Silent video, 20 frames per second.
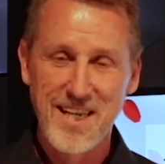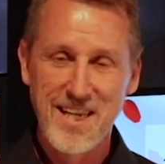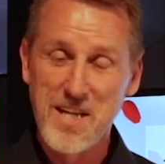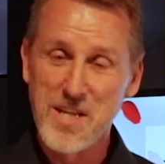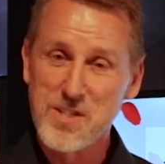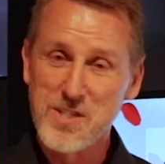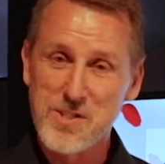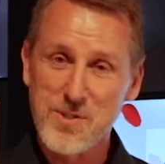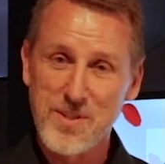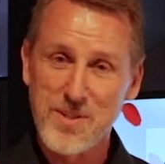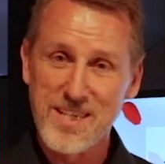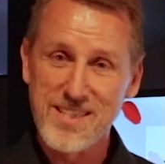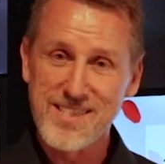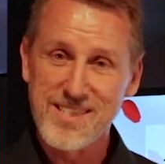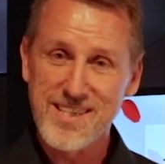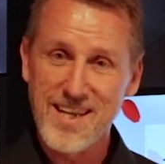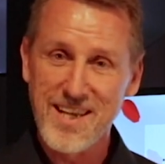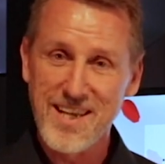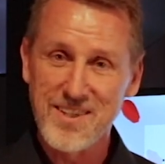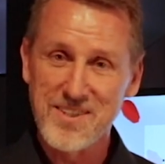And so they
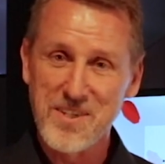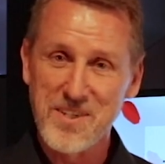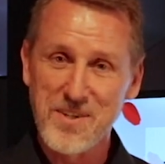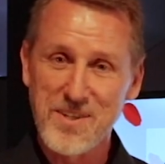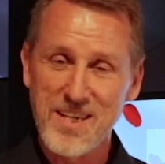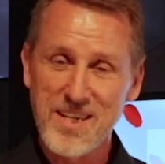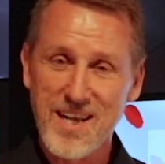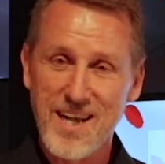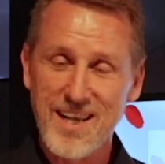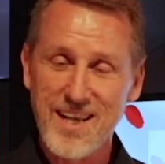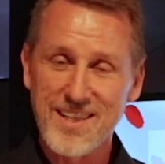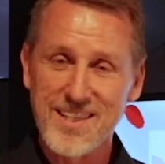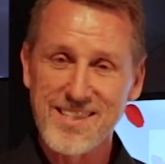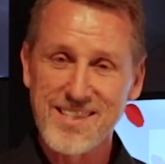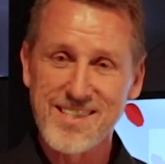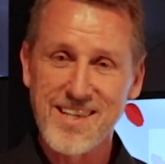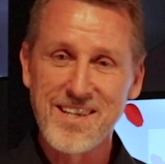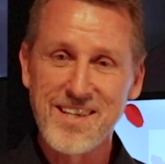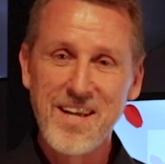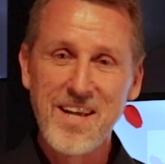sail near the islands,
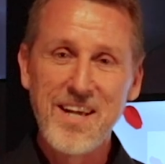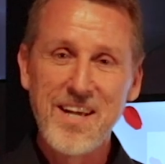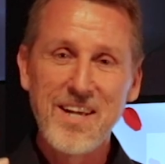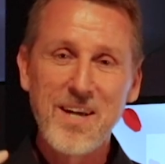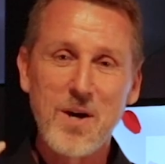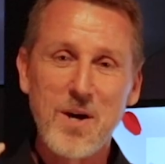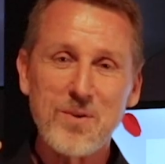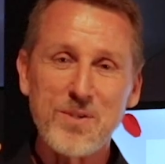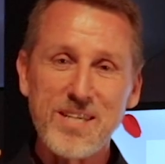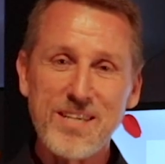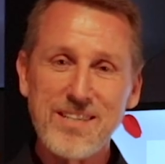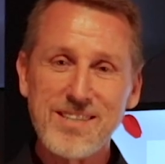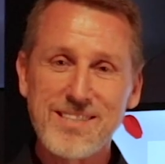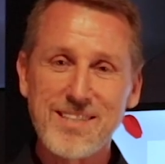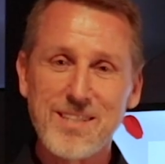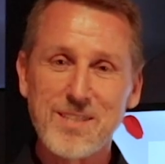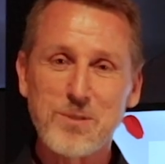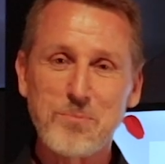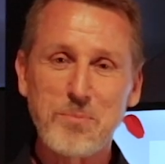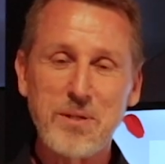and
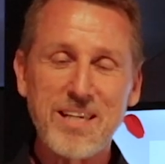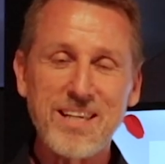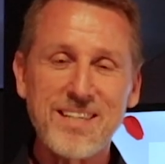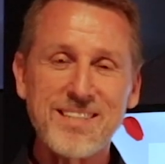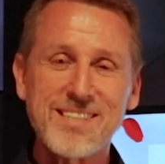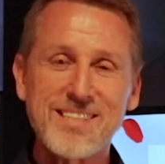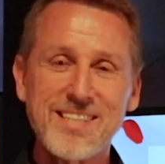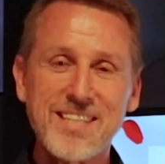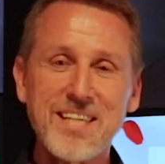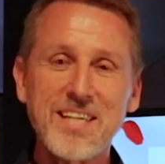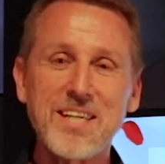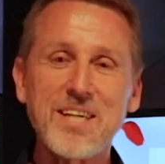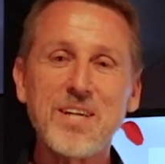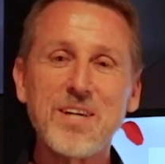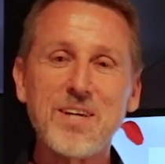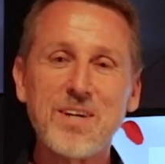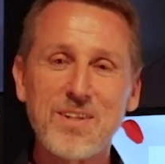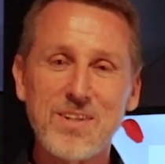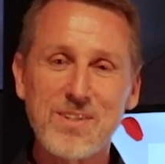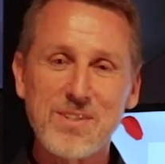Odysseus begins to
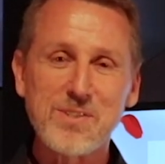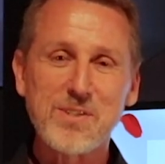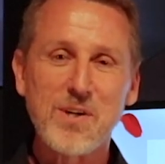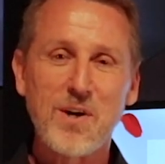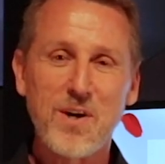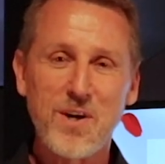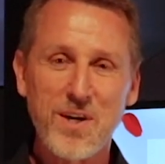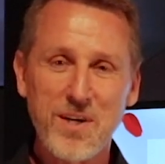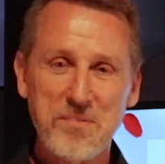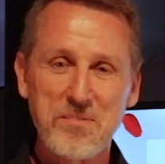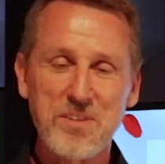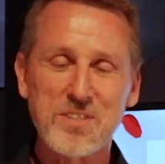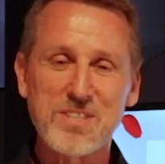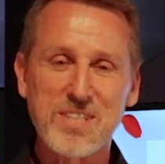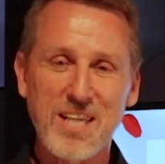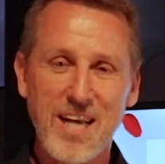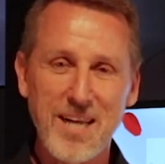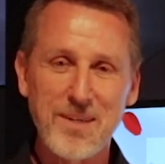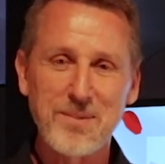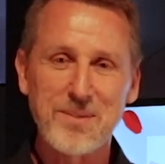hear the song of the
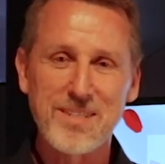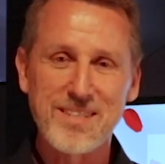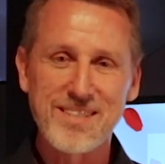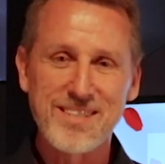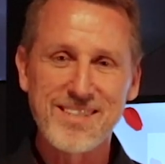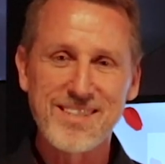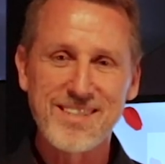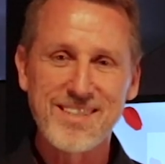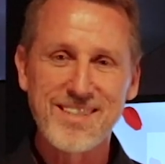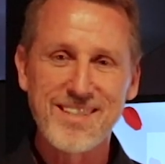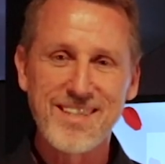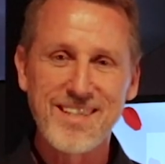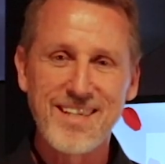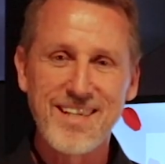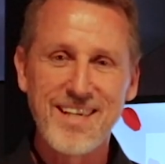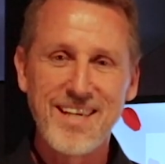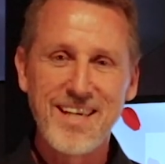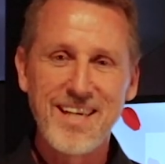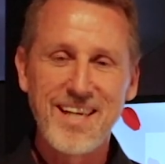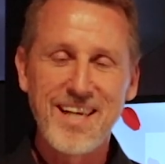sirens.
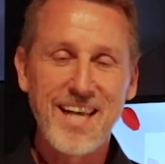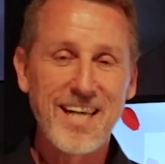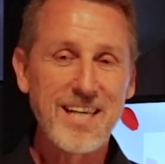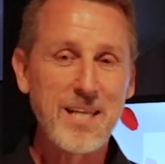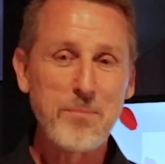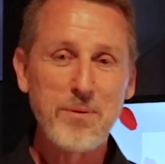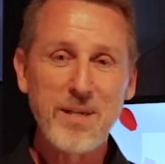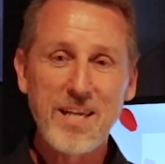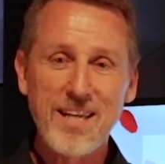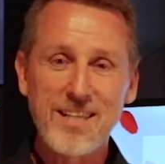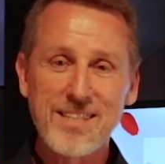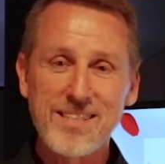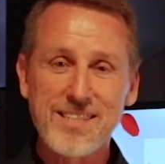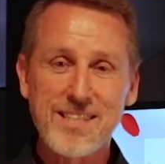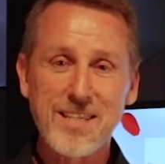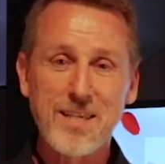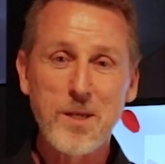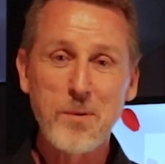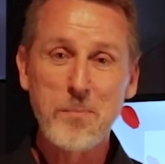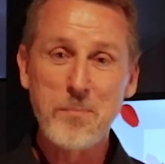And he begins
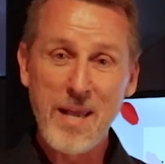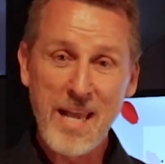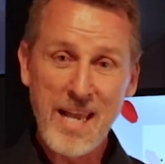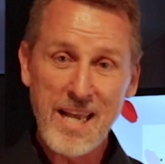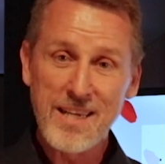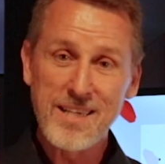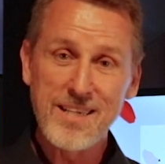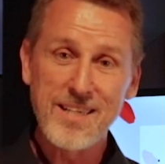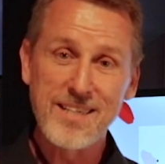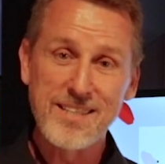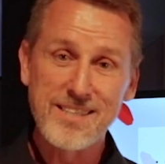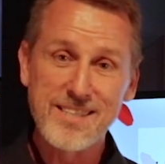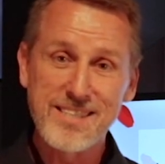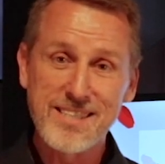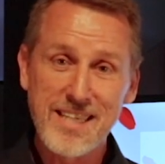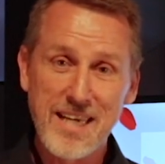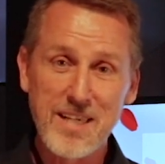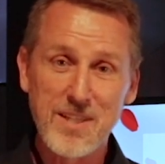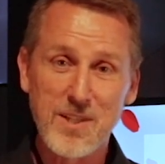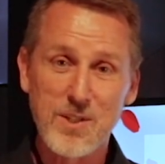to command his
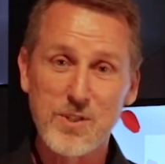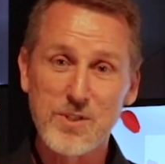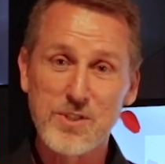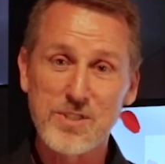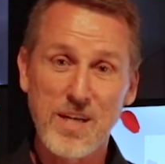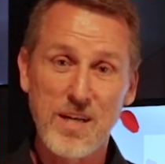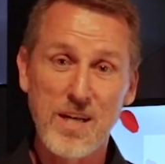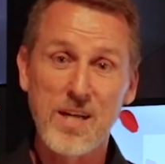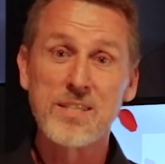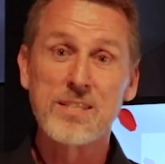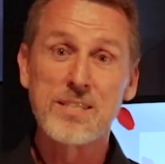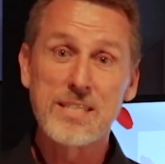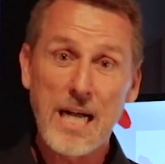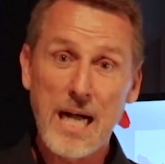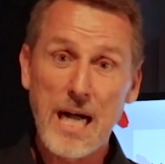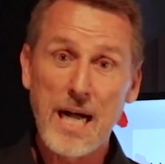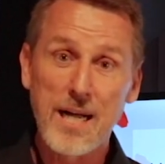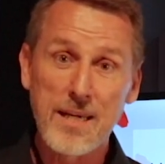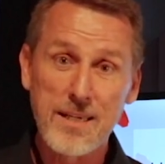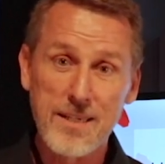sailors to
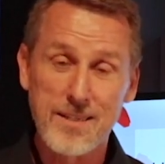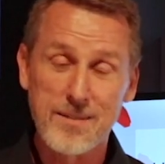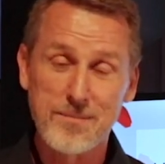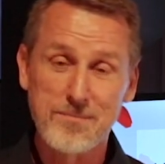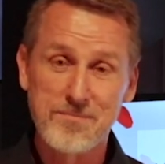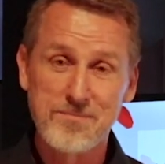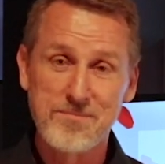untie him.